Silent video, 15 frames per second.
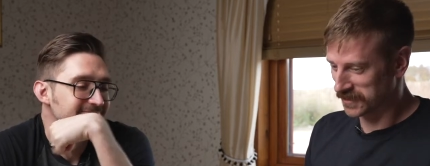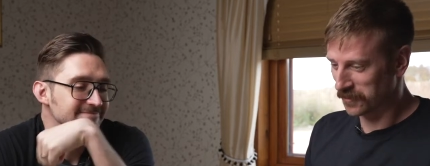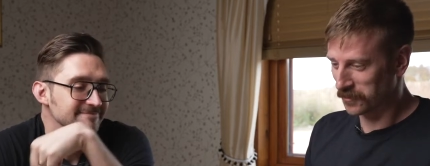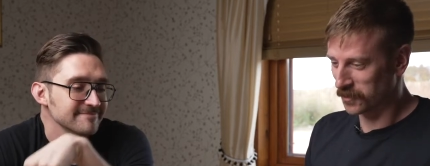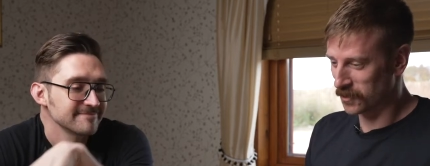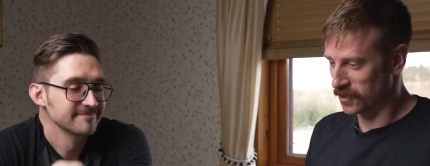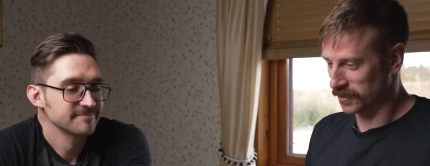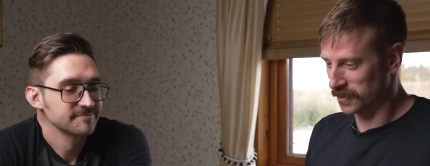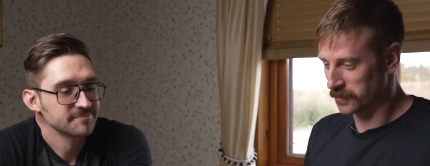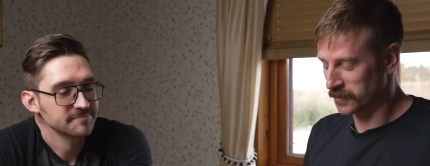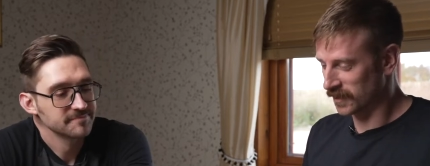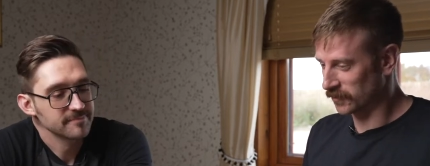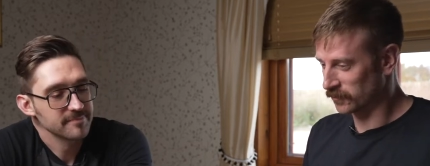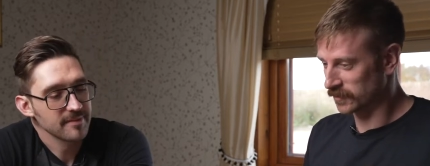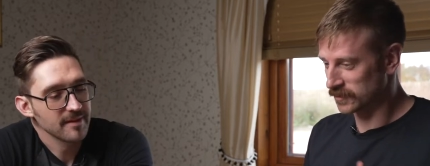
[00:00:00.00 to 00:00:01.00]
Speaker 1: how long the
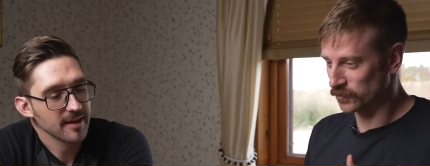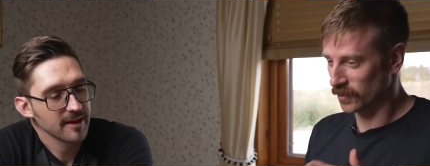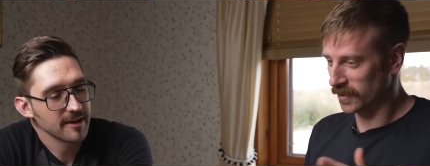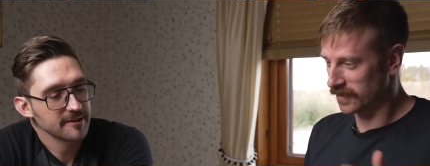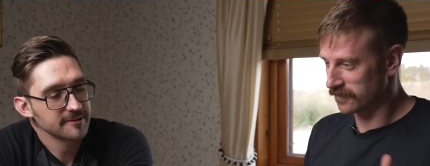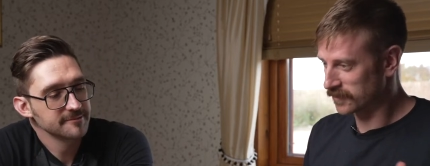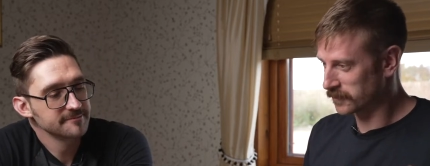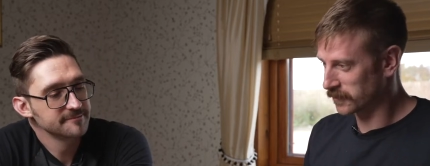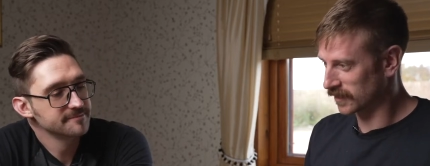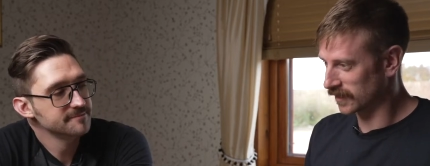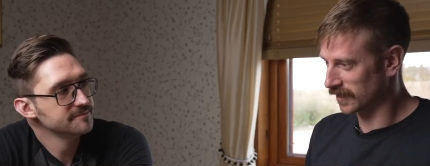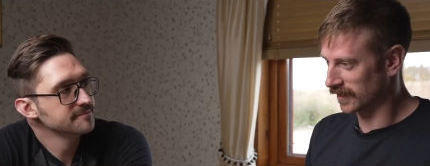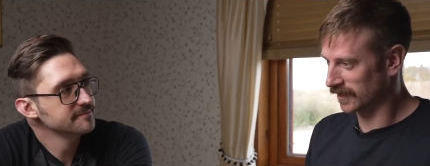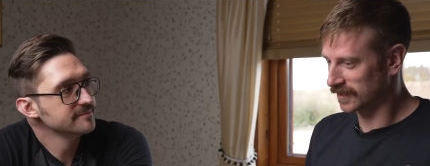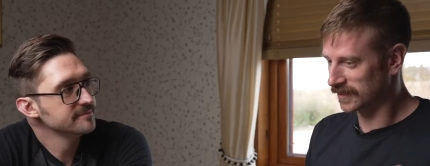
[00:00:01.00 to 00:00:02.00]
pin was, whatever, but
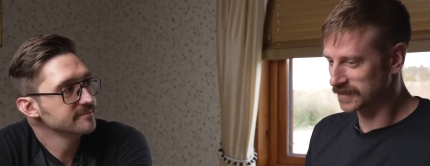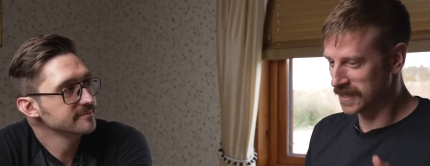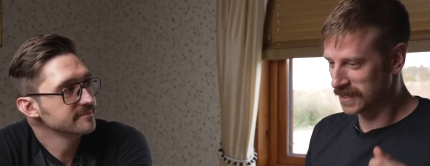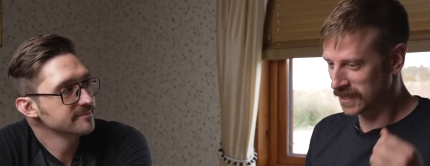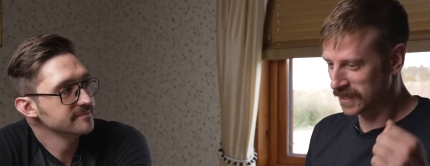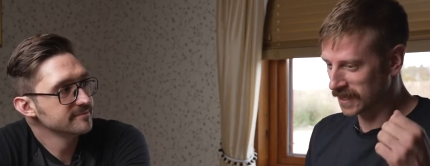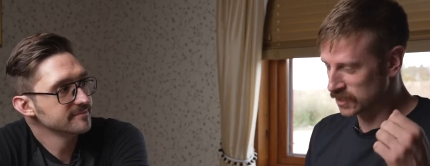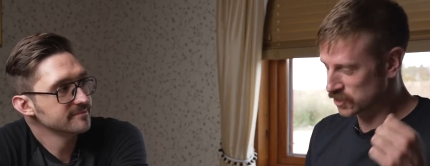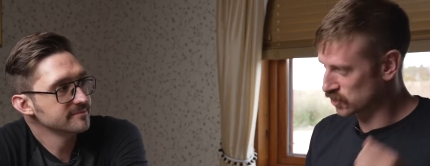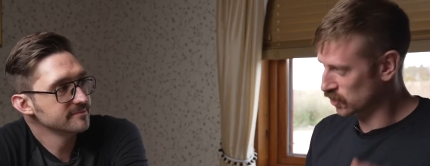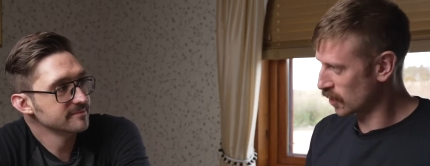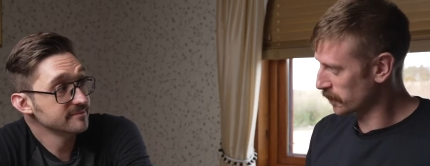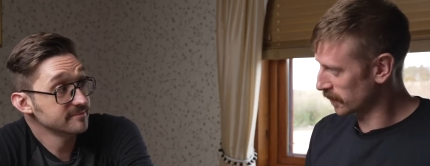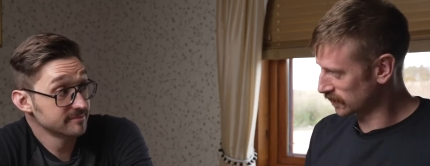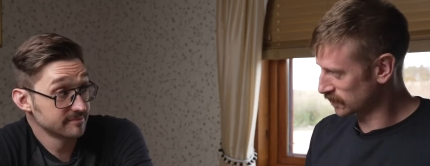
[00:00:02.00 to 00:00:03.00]
like taking a
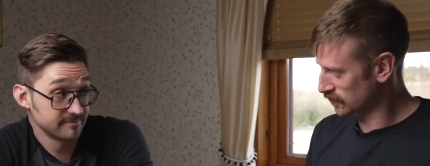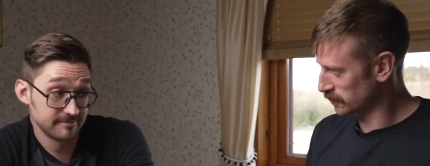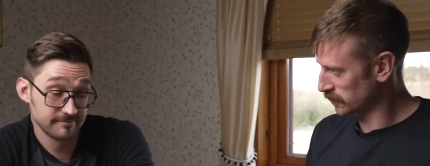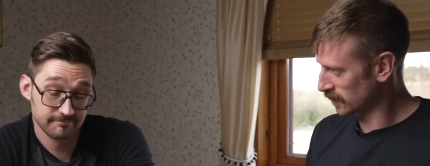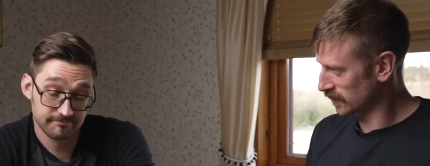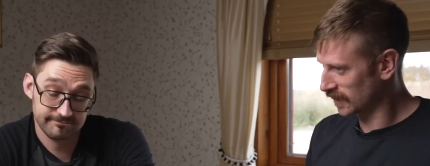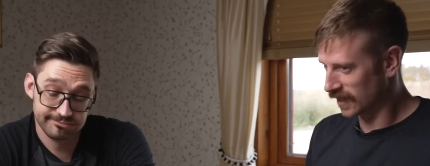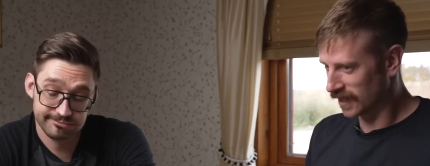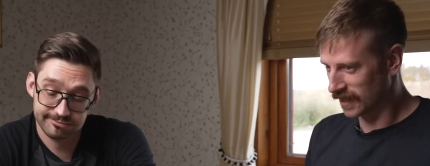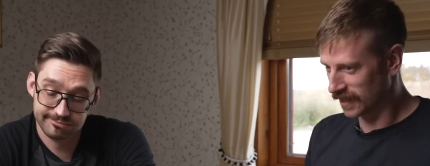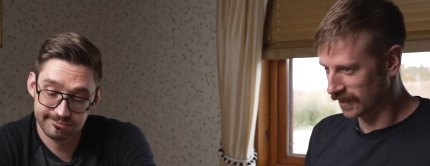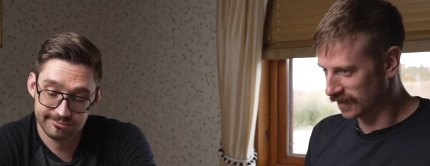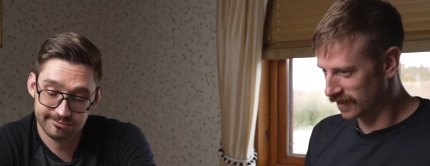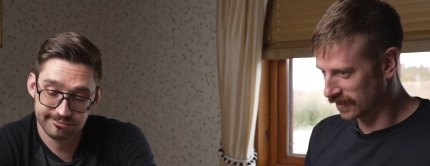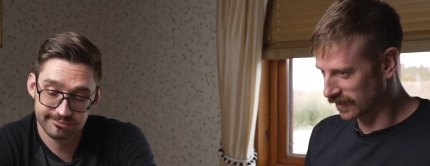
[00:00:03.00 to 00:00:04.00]
sharp instrument
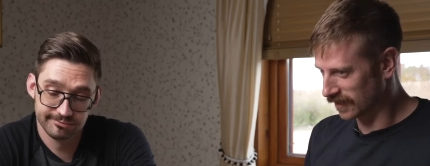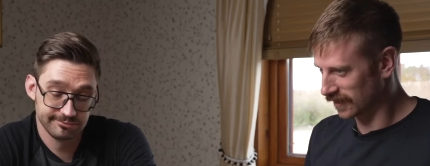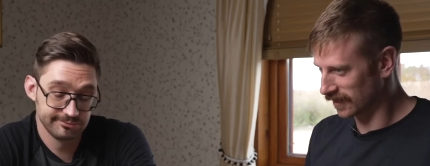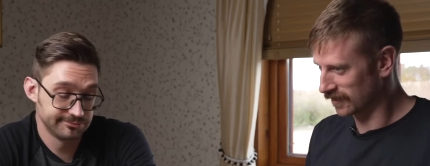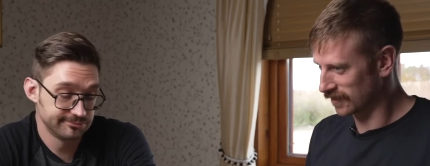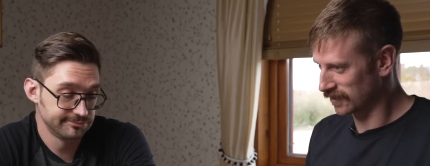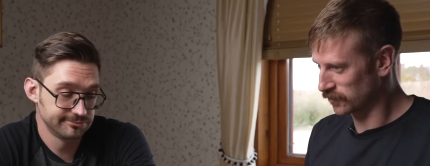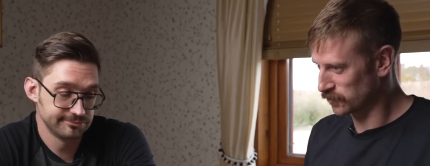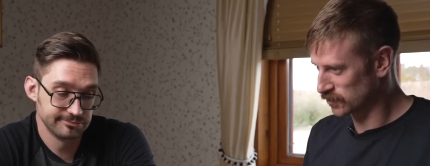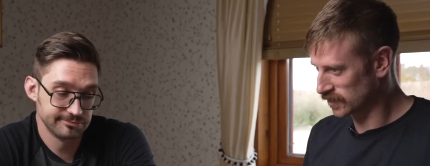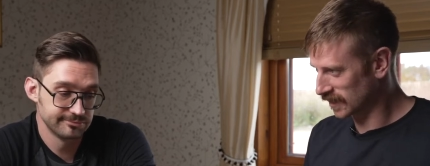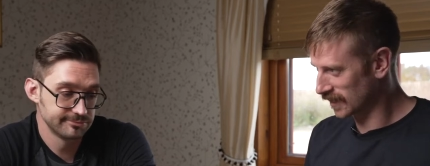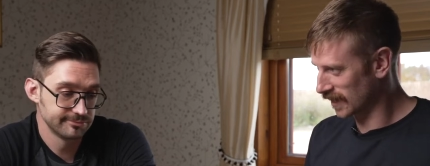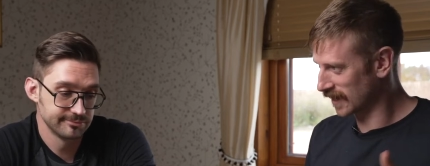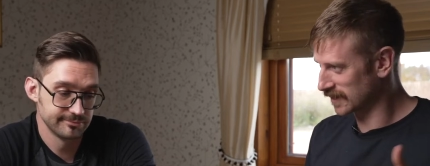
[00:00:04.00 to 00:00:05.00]
and and using
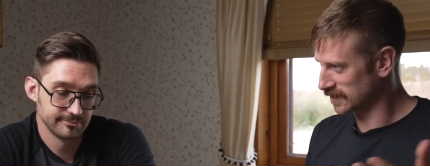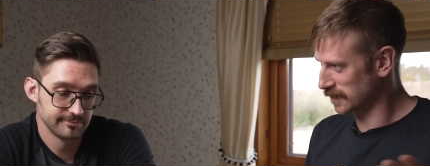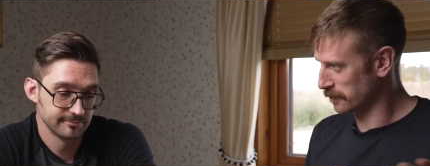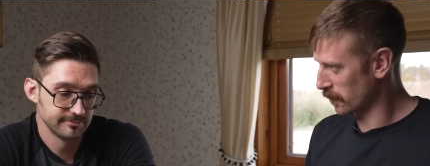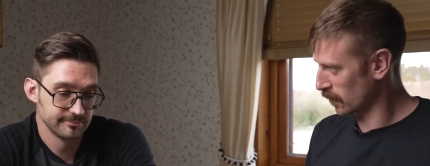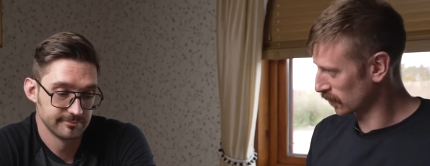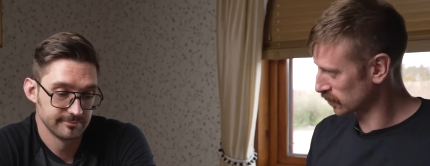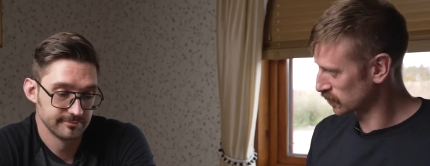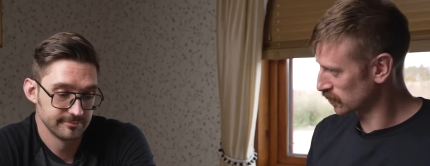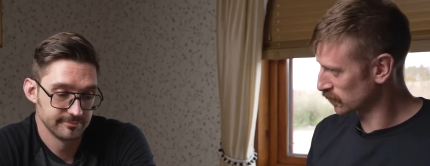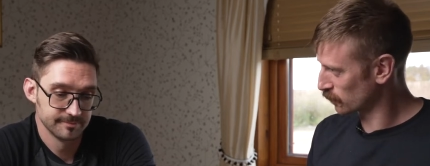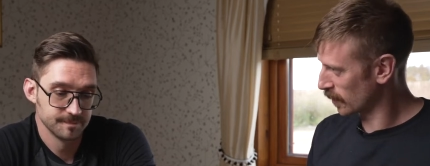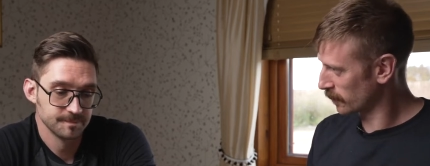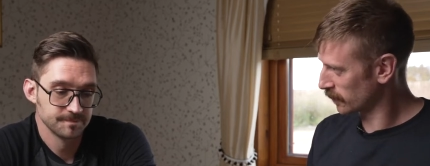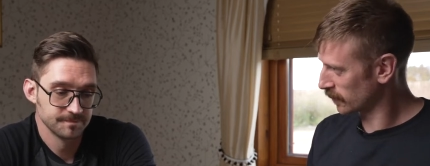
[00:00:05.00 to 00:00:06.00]
it as a puncture
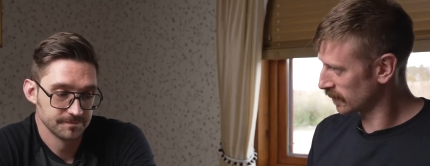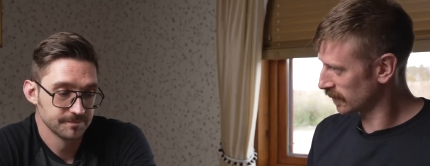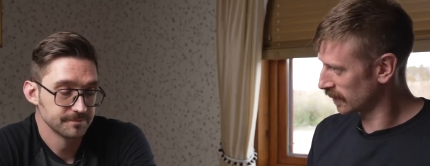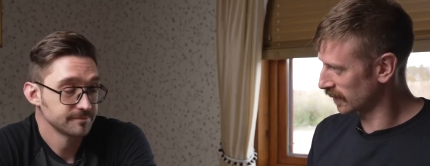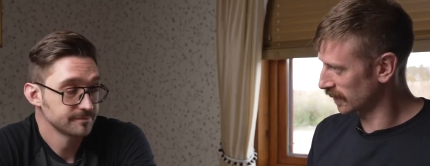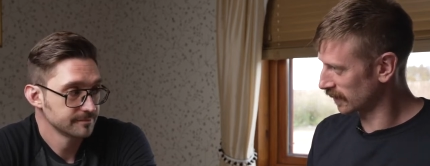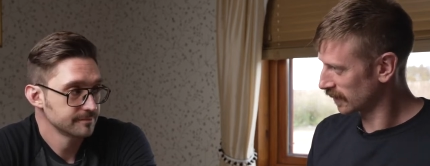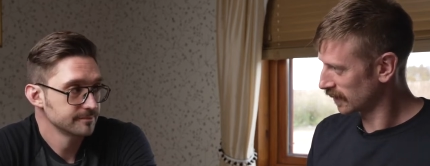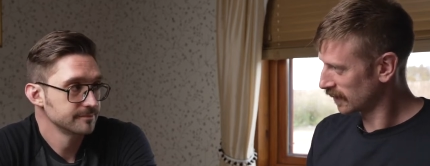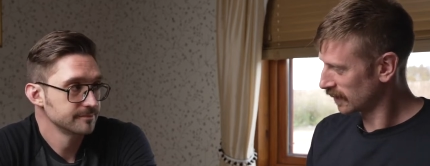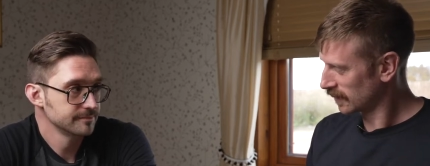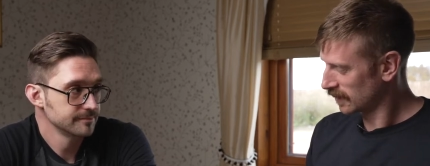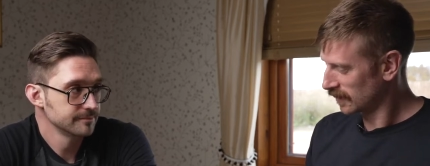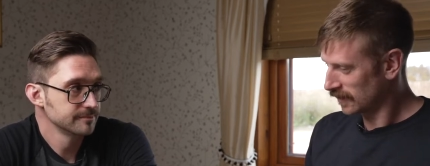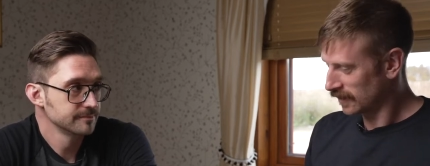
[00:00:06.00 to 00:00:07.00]
weapon, like
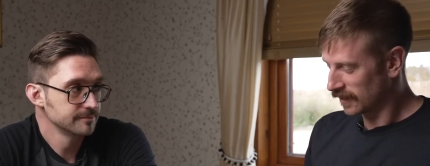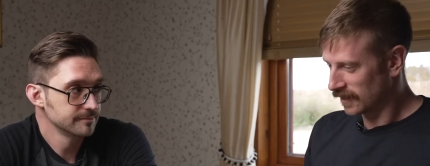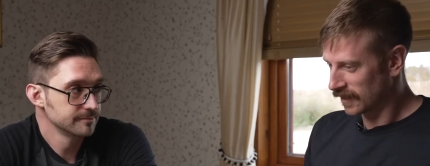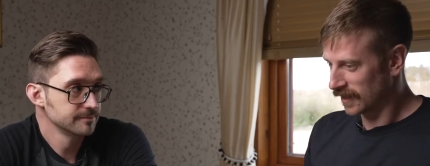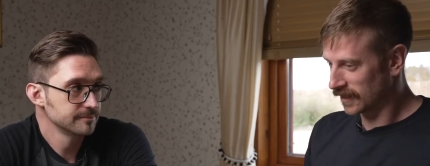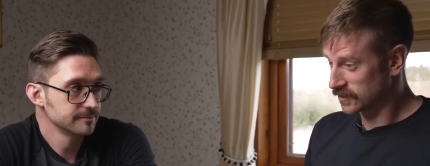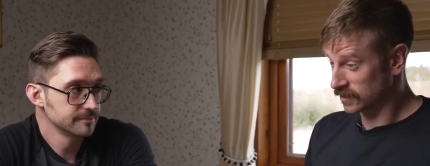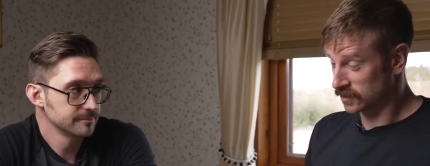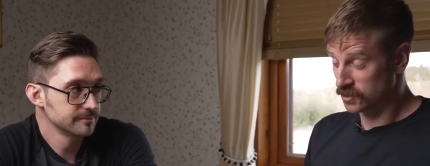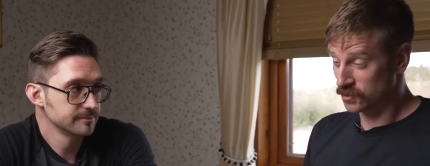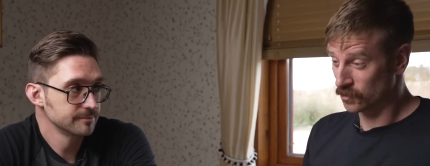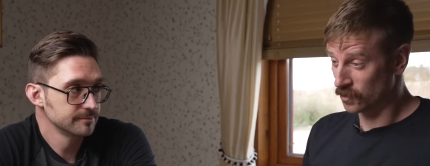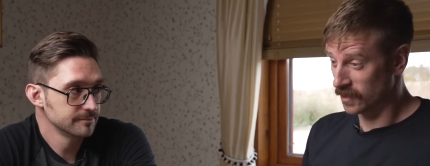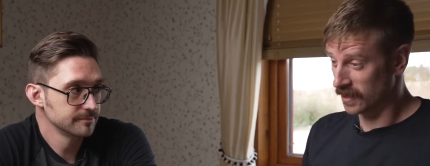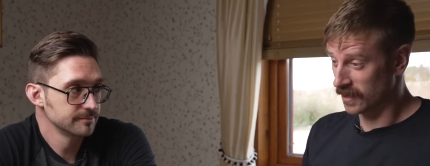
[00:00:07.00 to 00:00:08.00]
it's
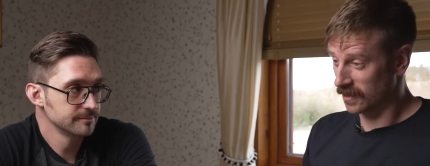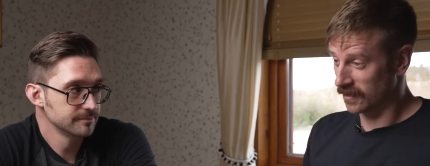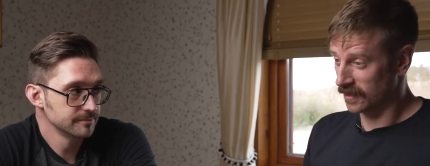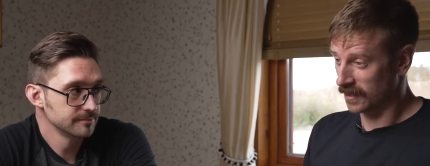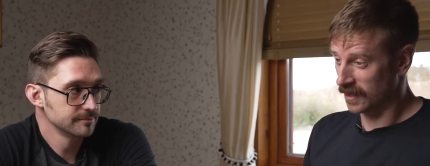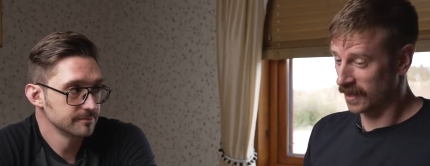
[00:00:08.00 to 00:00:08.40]
extraordinary.